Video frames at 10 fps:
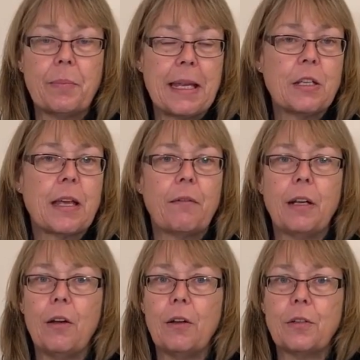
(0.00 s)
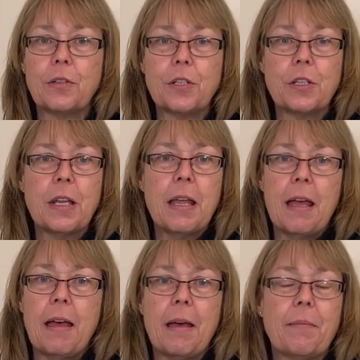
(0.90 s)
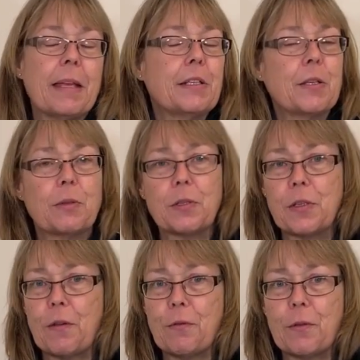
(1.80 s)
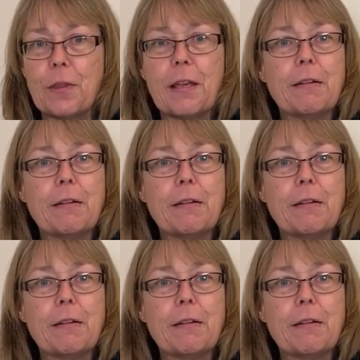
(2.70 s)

Peach Avalanche, and so on and so forth.